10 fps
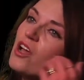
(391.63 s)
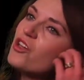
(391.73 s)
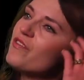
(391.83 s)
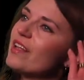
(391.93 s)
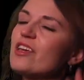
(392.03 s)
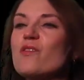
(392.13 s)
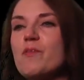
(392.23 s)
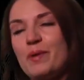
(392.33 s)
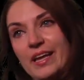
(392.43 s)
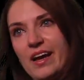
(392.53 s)
you feel like you have
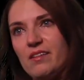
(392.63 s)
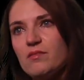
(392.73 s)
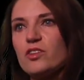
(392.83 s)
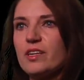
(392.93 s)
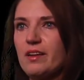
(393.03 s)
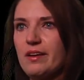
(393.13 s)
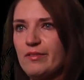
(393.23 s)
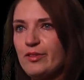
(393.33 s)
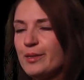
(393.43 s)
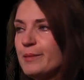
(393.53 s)
a plan for your
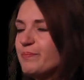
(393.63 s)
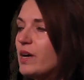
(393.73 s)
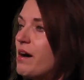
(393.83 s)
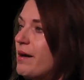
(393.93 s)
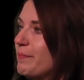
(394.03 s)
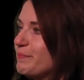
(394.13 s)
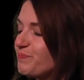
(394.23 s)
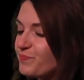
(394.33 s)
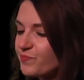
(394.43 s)
life. So